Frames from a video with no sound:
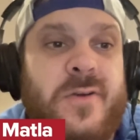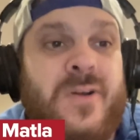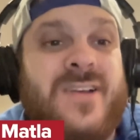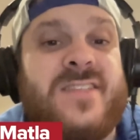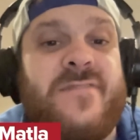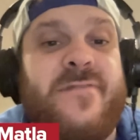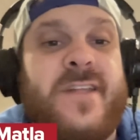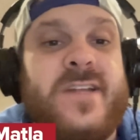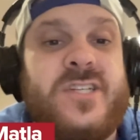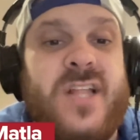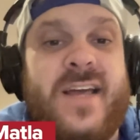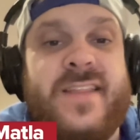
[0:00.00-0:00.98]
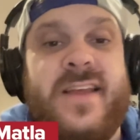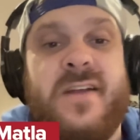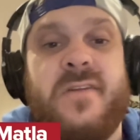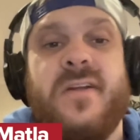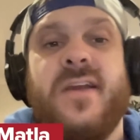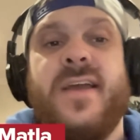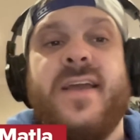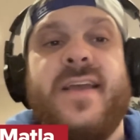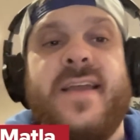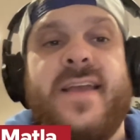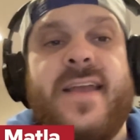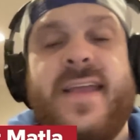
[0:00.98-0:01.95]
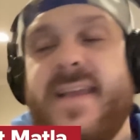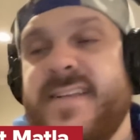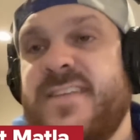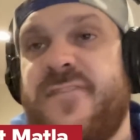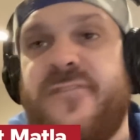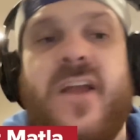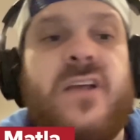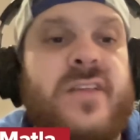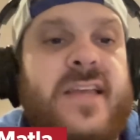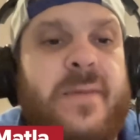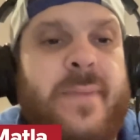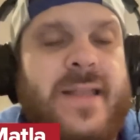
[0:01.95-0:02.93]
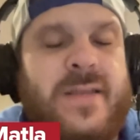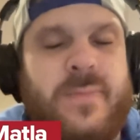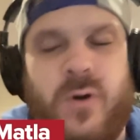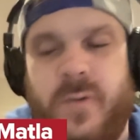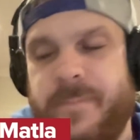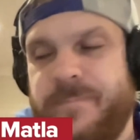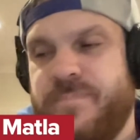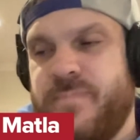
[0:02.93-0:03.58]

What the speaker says: across the finish line there is fairly commendable.